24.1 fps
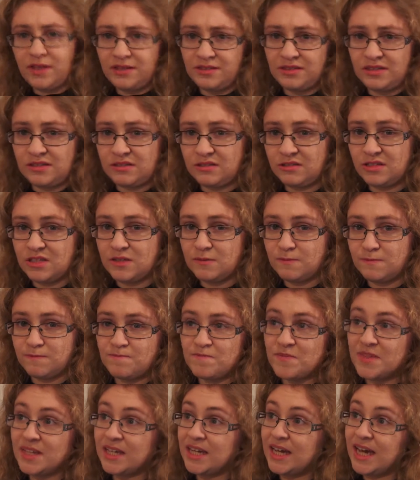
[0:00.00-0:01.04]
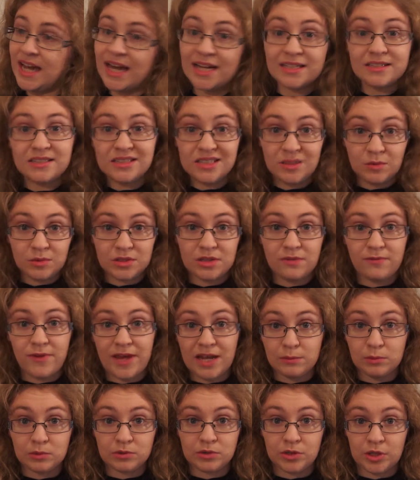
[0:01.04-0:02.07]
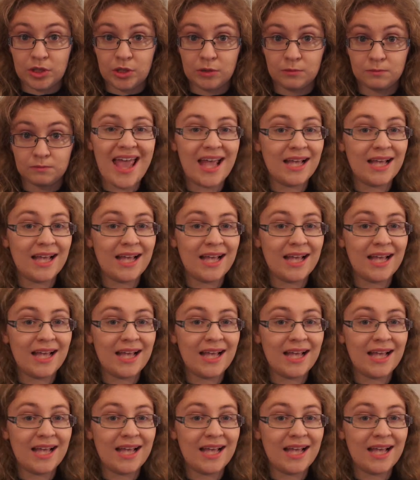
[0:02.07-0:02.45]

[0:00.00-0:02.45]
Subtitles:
system, and see what's available to you.